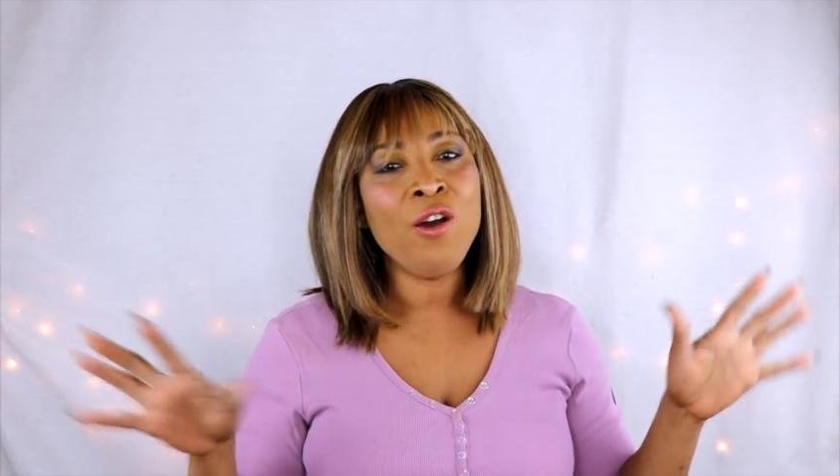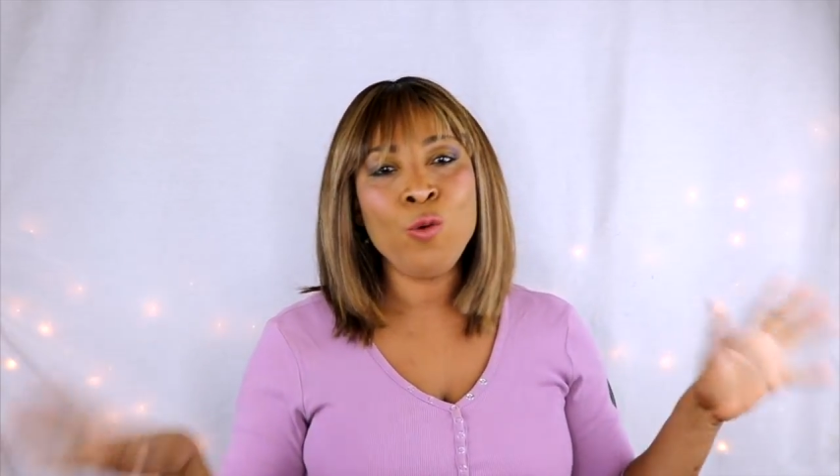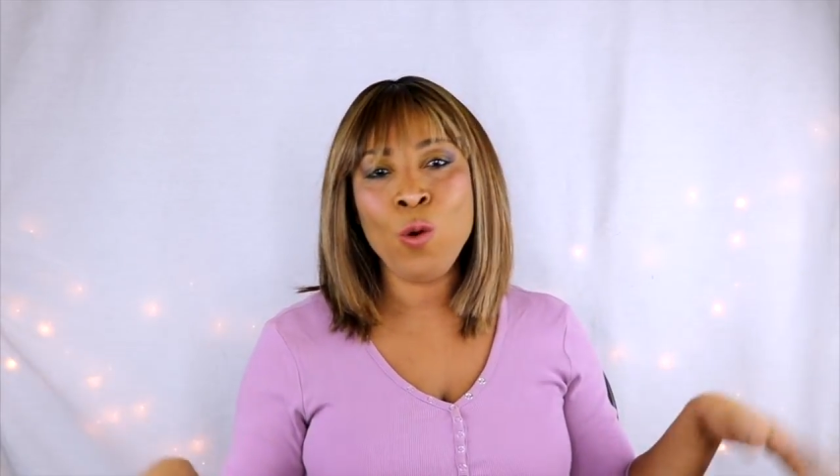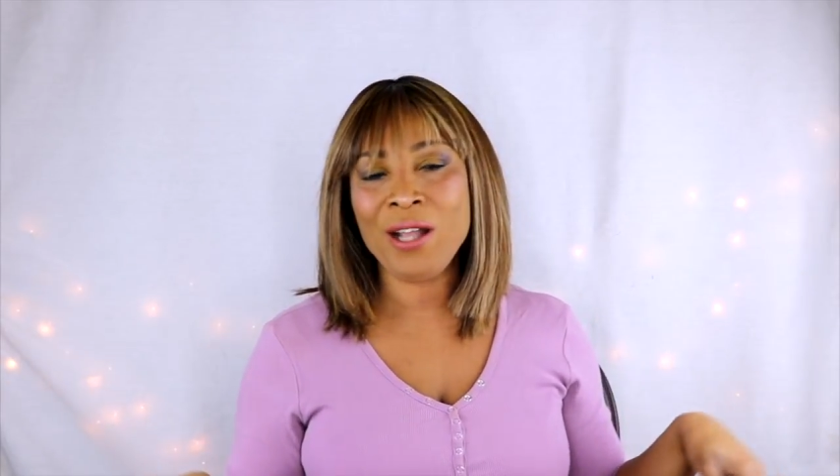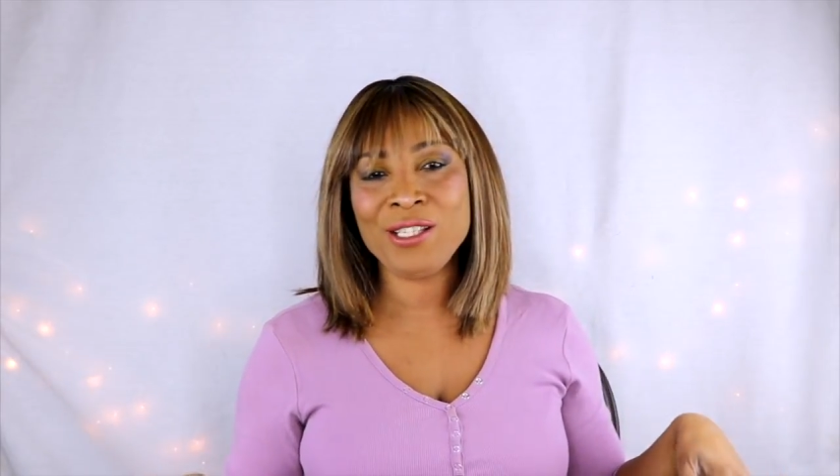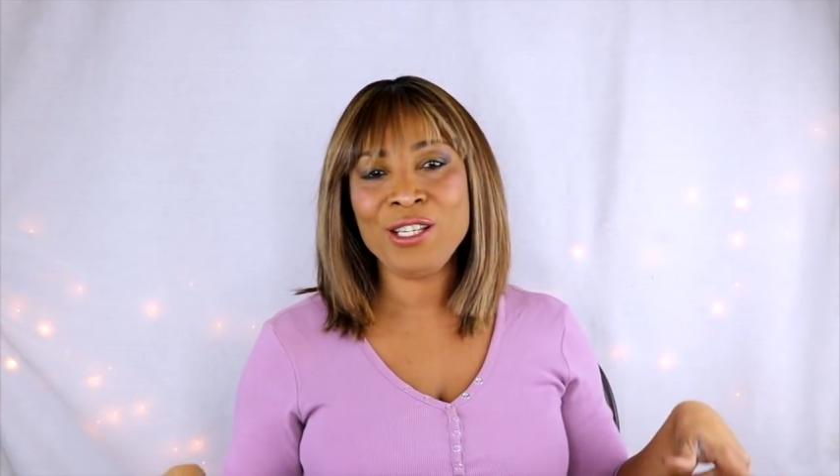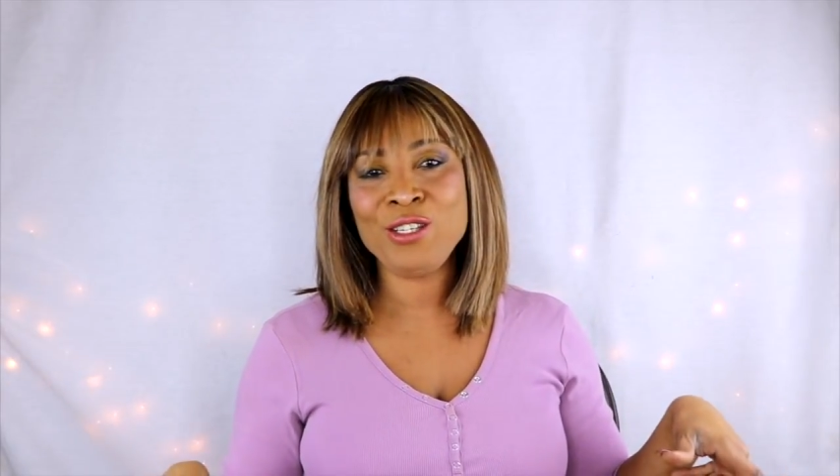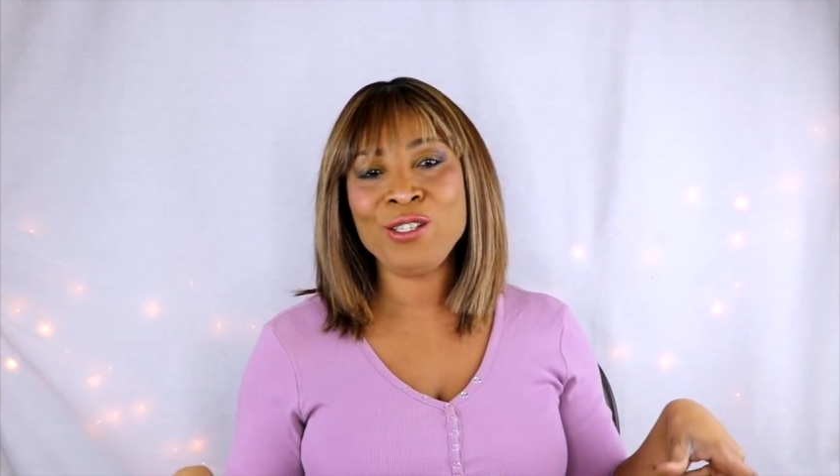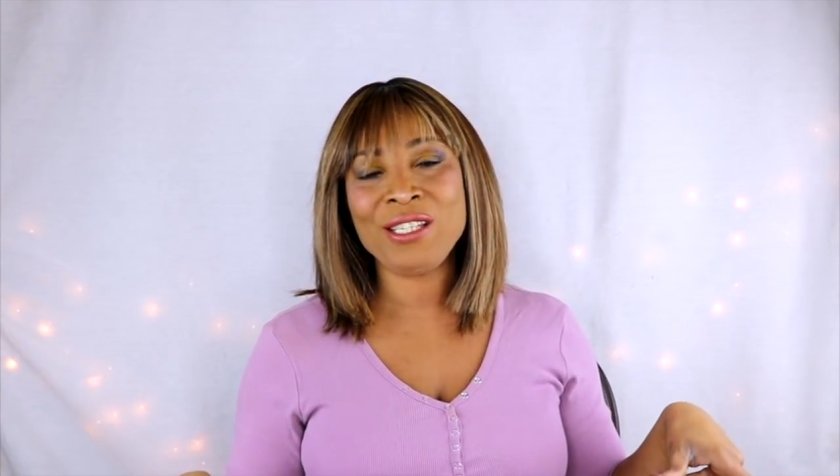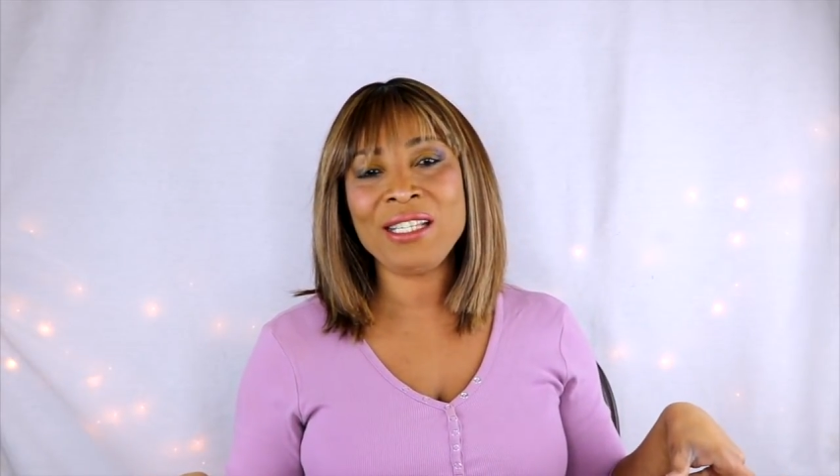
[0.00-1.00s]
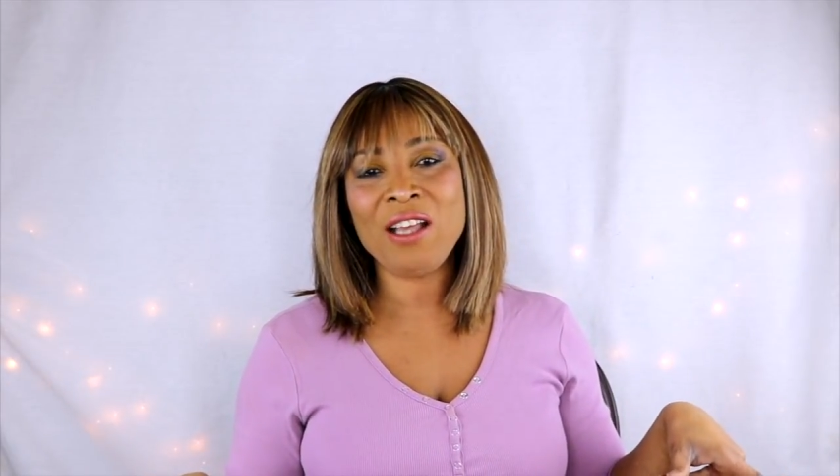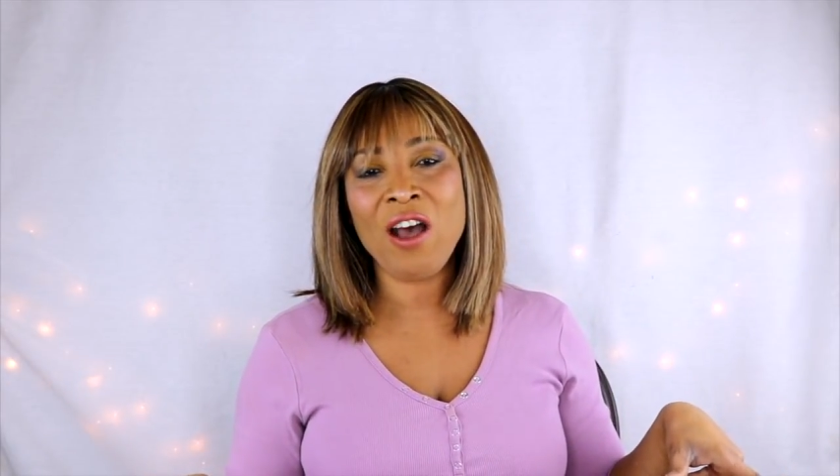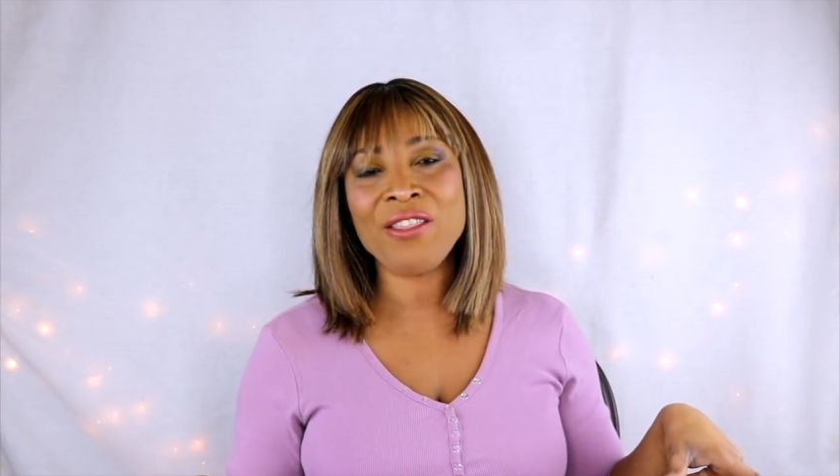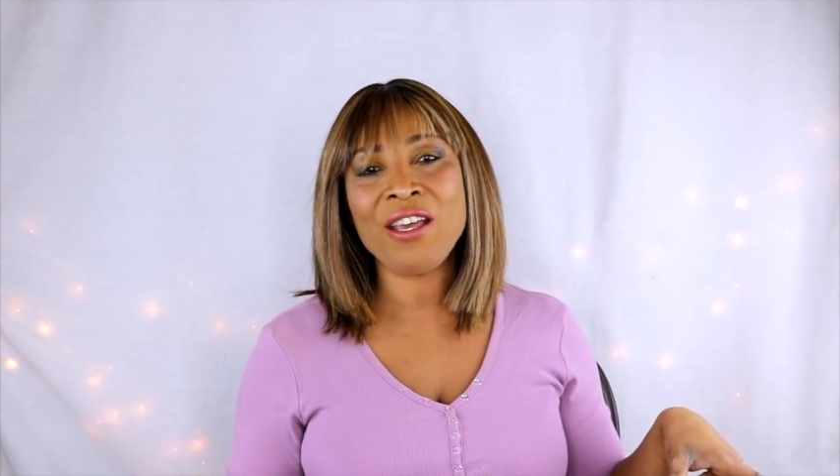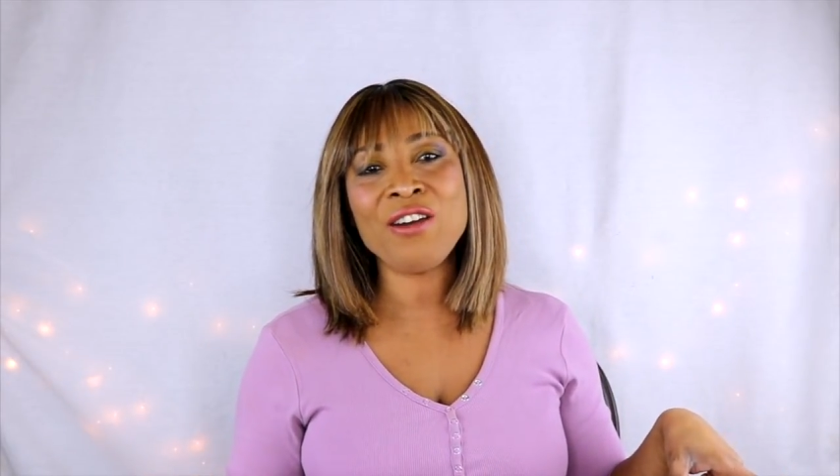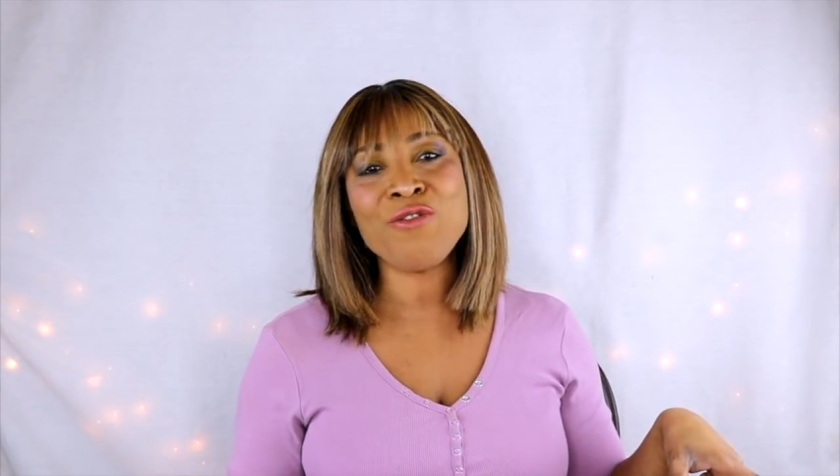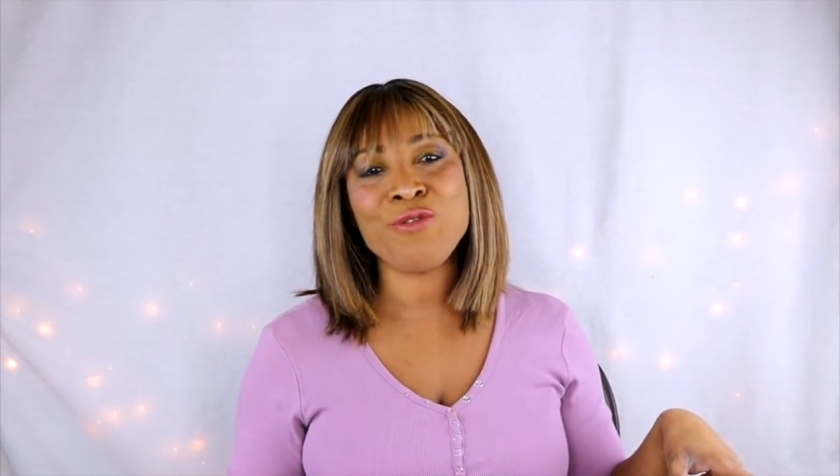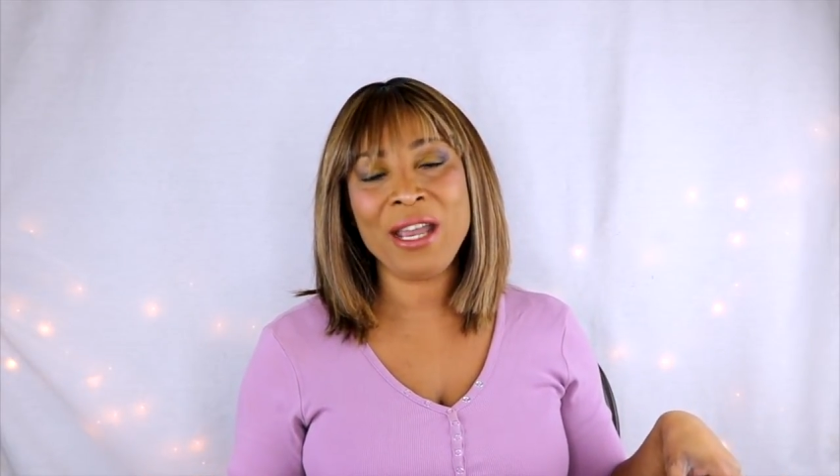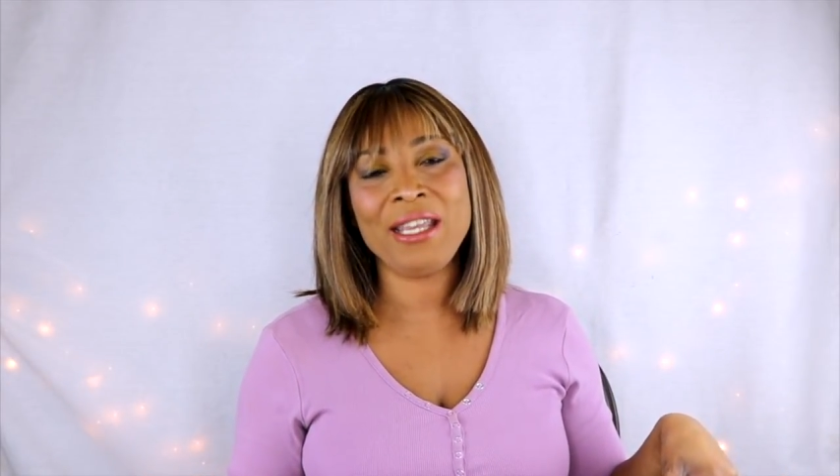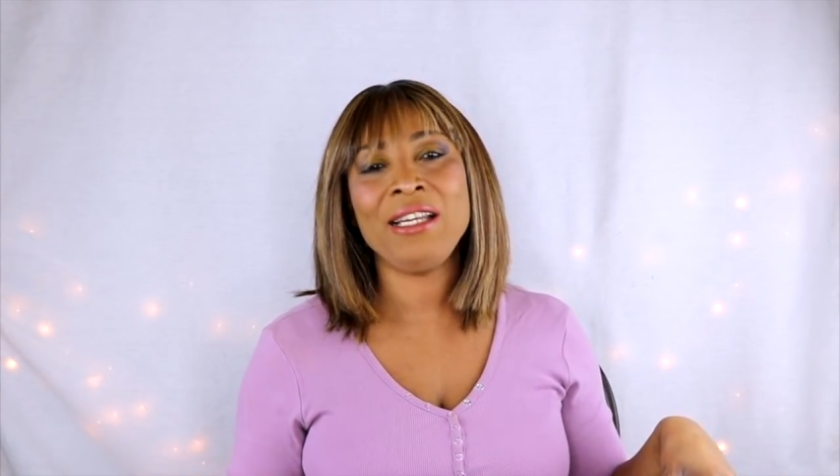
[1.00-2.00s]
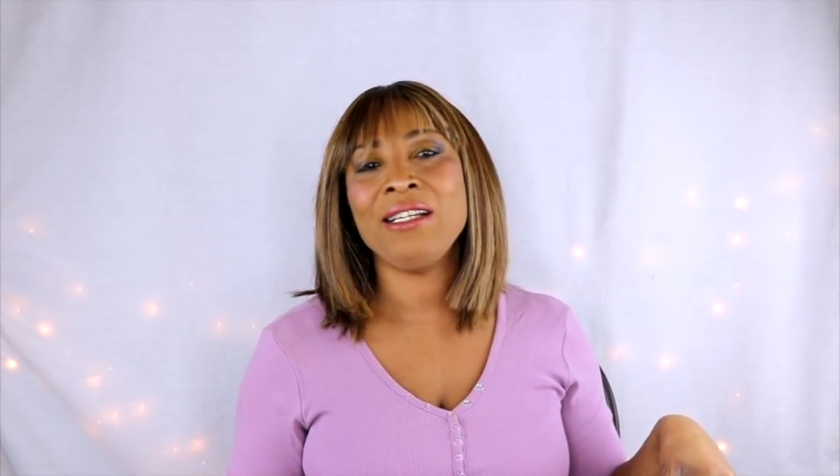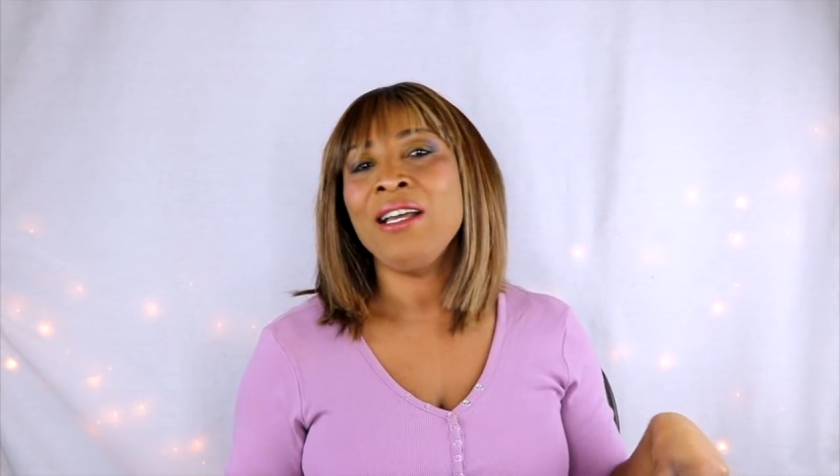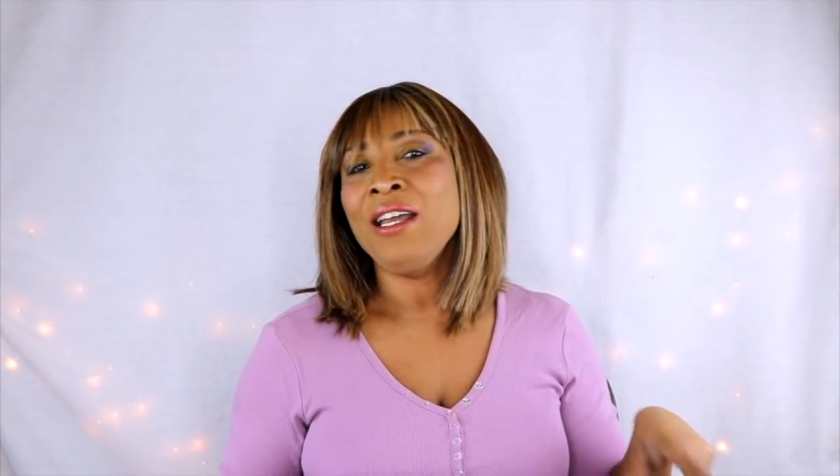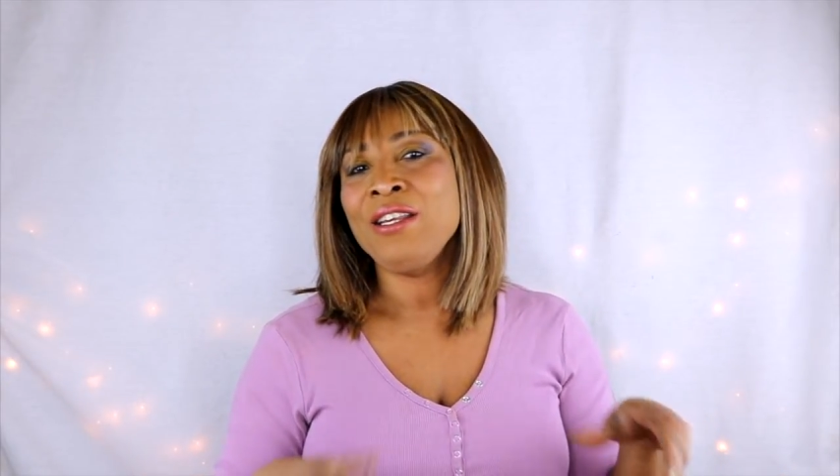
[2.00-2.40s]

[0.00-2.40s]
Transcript: once you use it on a regular.